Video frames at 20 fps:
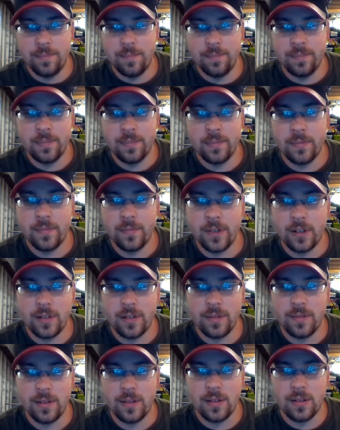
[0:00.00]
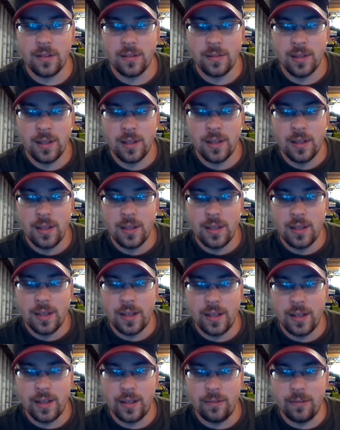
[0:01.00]
First of all,
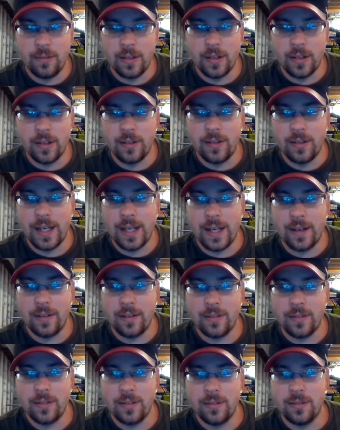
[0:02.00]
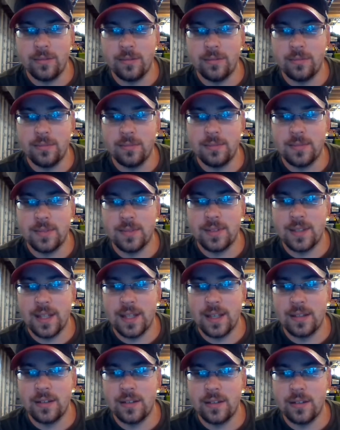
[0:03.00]
you want to know how to
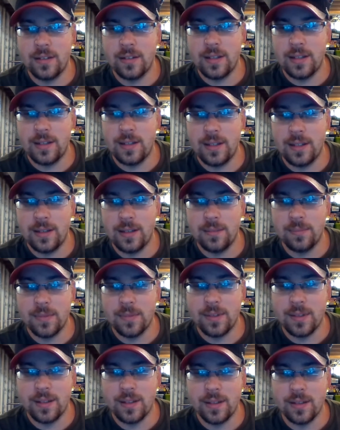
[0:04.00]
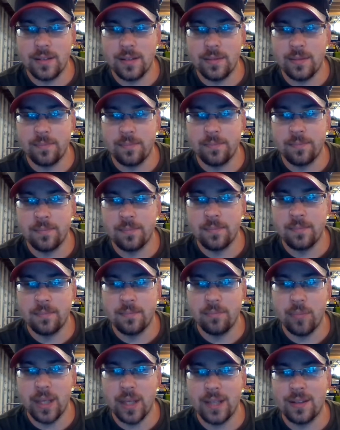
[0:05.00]
send your TTMs.
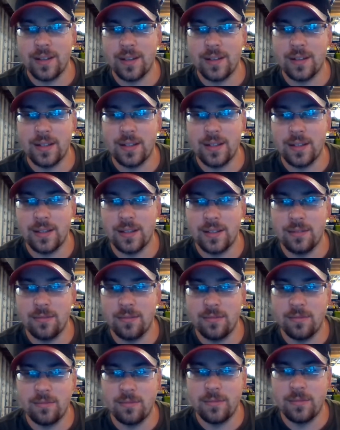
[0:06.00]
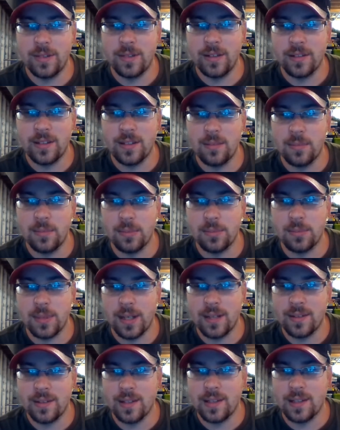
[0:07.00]
Basically, it's a real simple
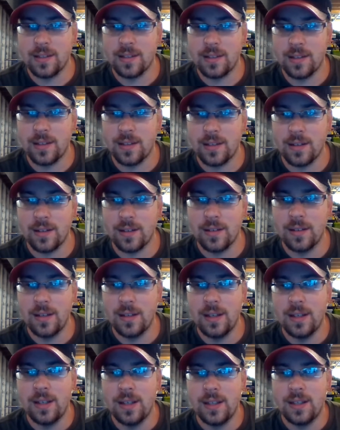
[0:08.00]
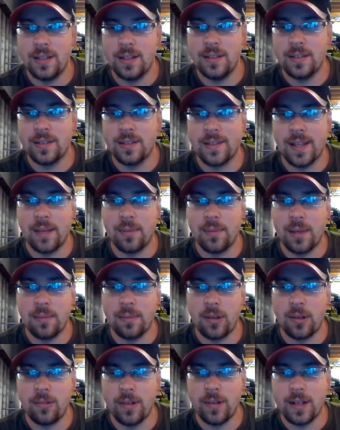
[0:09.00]
process. You just type up a
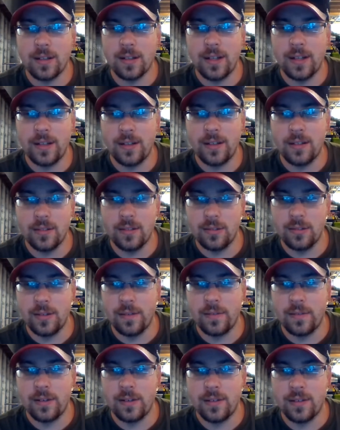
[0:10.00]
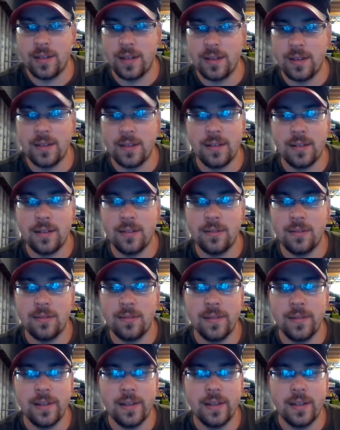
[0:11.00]
quick letter to whoever you're sending to.
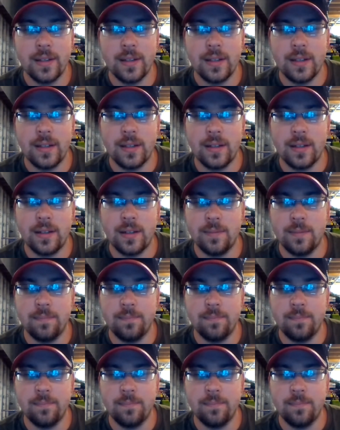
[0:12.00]
Um,